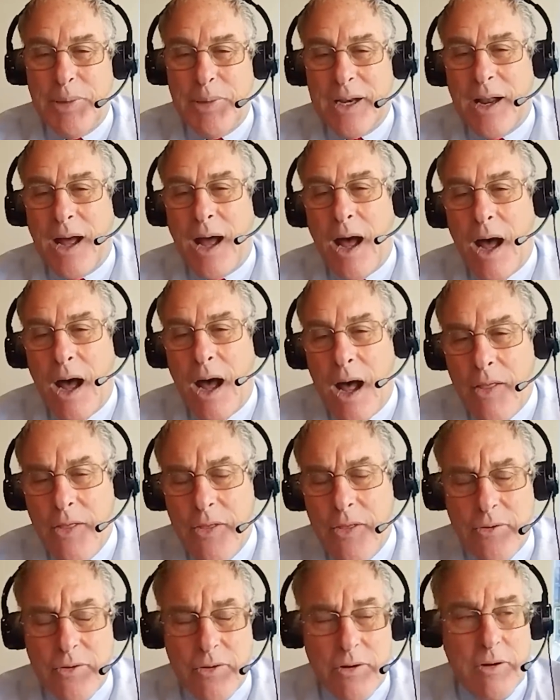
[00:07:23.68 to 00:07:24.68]
But
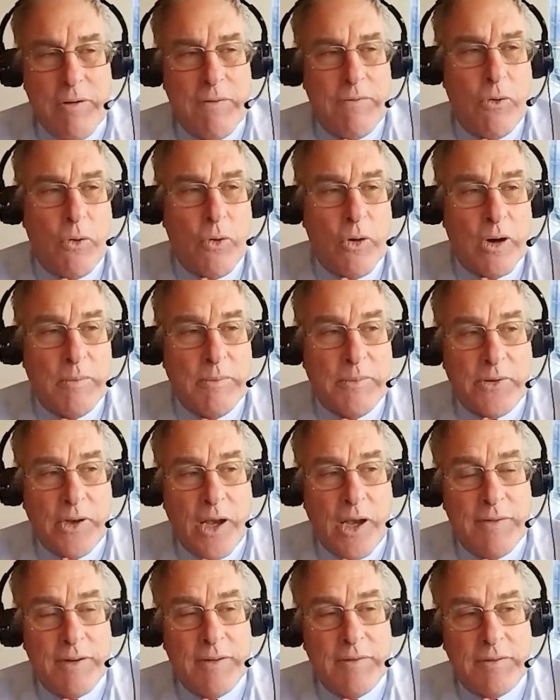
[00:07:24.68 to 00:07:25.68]
other forms
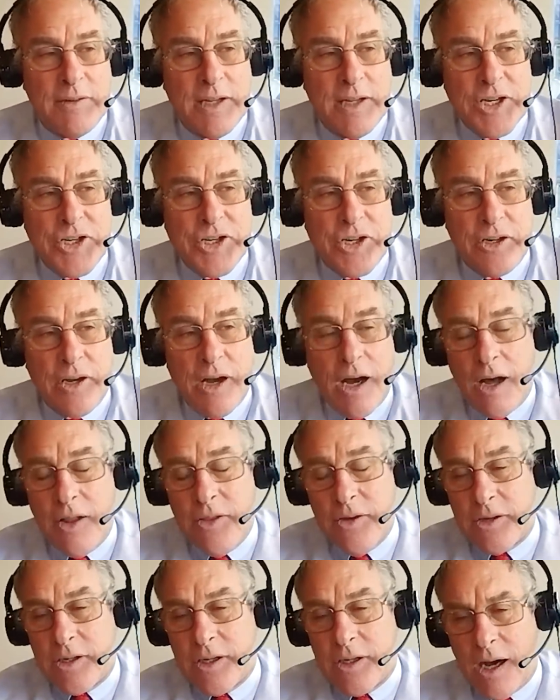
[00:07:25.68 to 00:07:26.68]
of inflation,
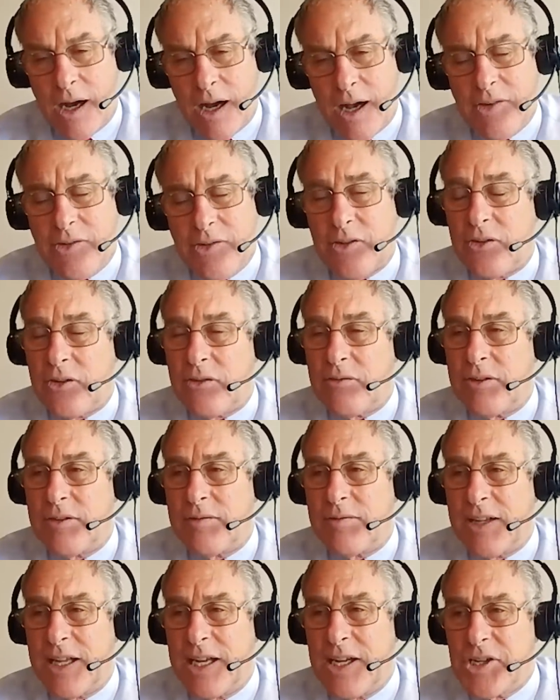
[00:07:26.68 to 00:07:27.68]
other causes of
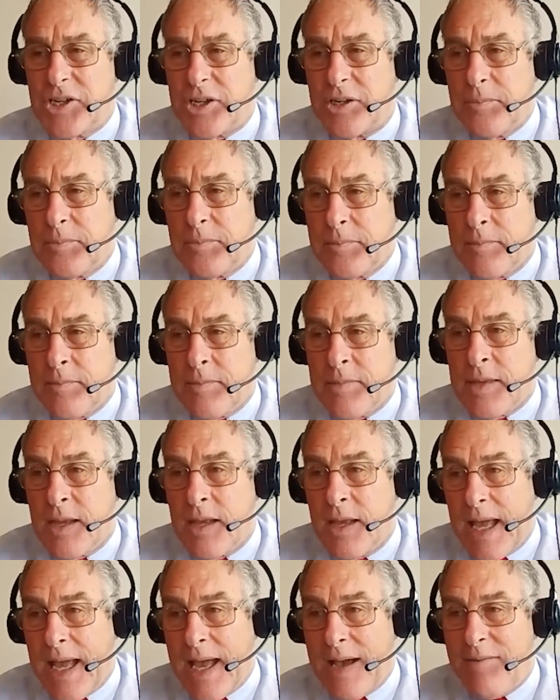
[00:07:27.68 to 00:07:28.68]
inflation,
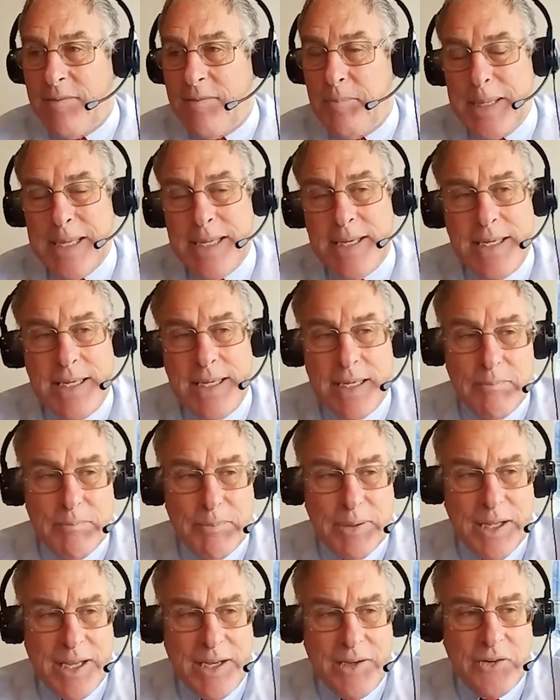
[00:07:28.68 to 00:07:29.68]
have been
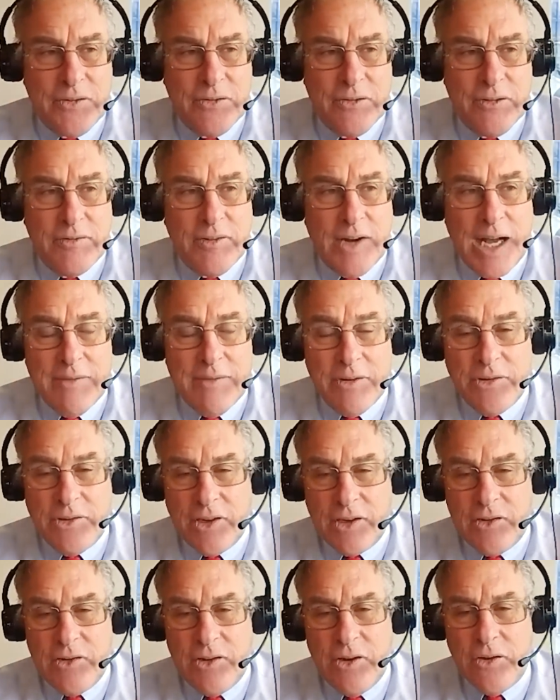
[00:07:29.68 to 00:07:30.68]
in place for 5 or
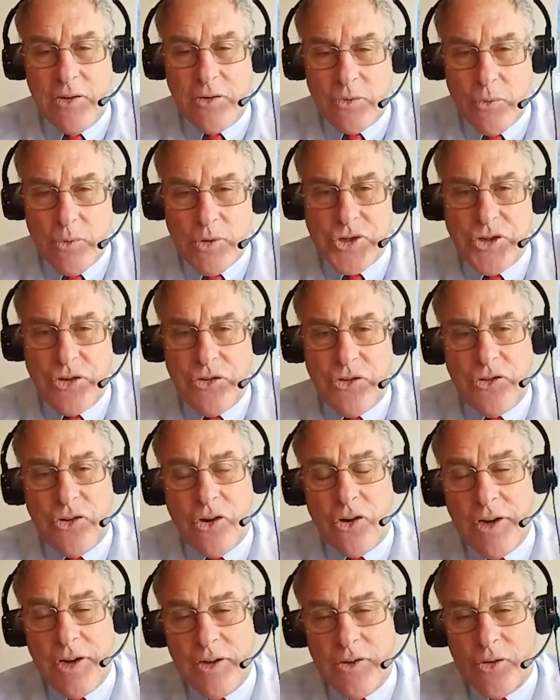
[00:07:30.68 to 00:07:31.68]
6 years. We're just
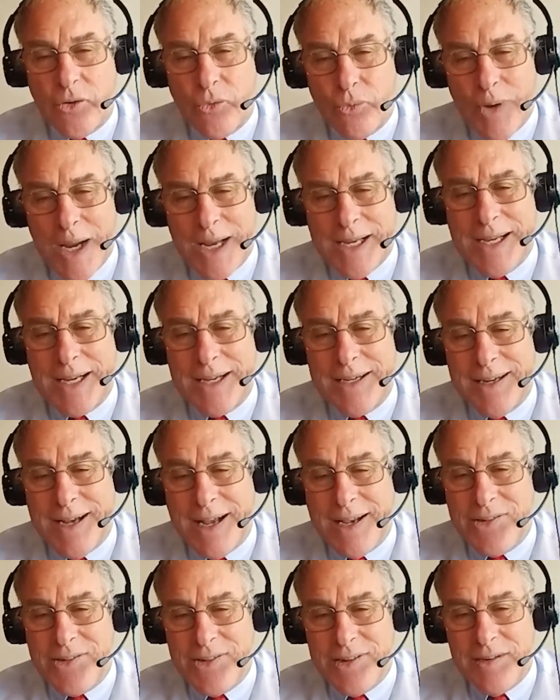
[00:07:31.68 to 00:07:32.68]
starting to
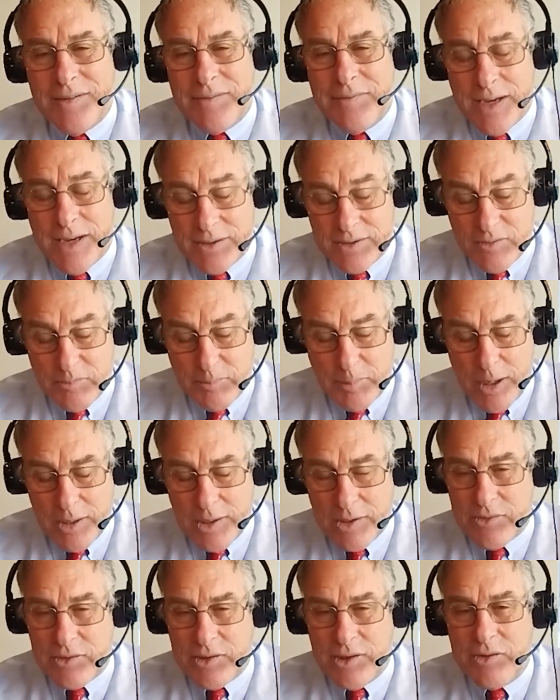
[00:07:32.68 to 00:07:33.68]
recognize the effect of
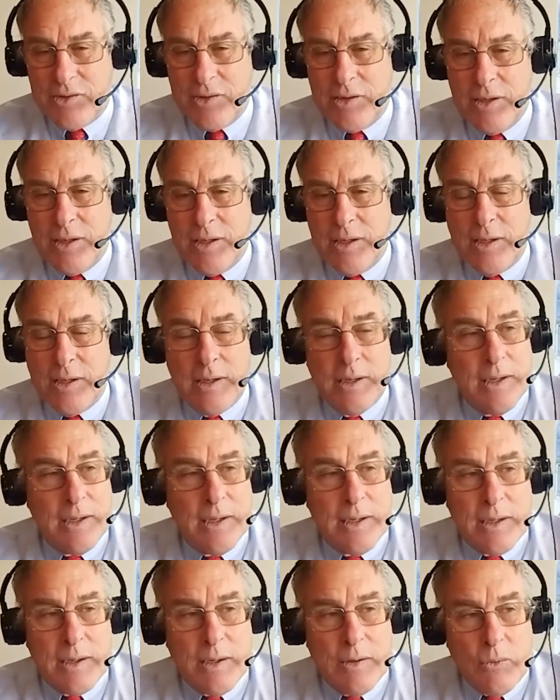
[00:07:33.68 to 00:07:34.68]
policies.
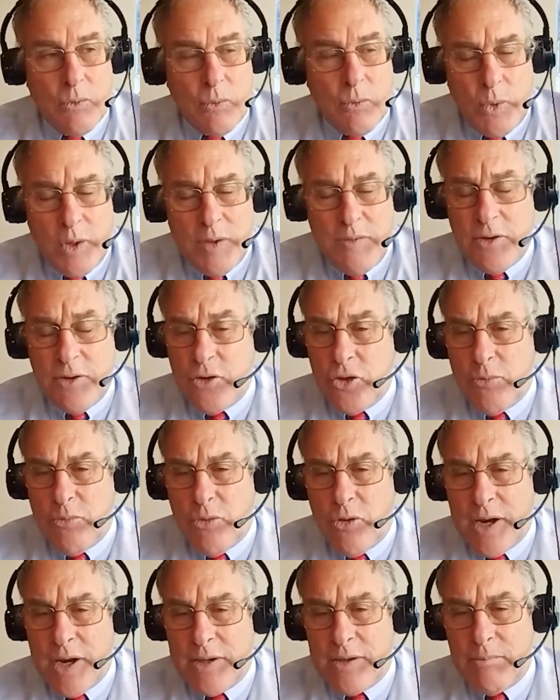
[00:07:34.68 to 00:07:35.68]
We've
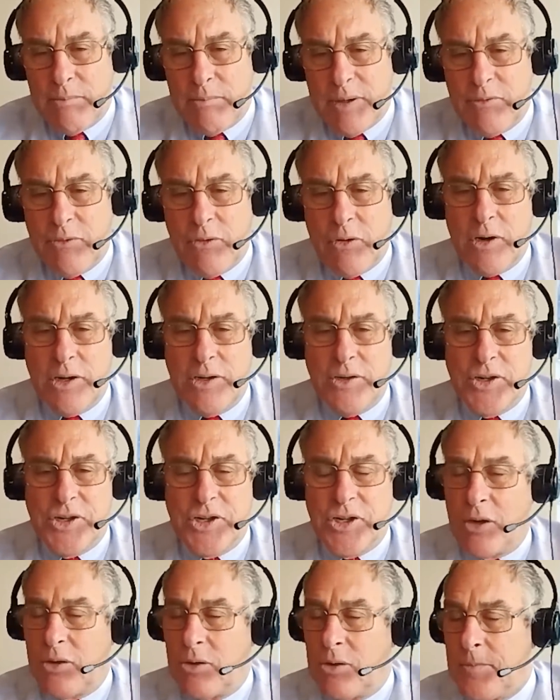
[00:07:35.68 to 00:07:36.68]
enumerated them before on your
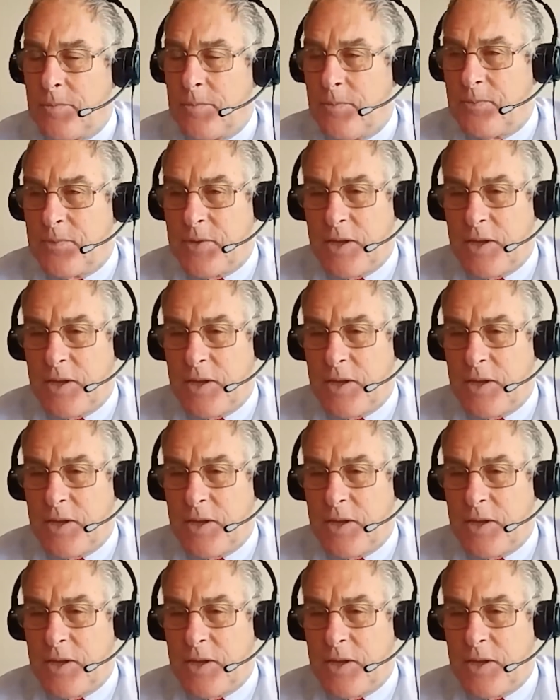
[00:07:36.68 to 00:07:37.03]
show.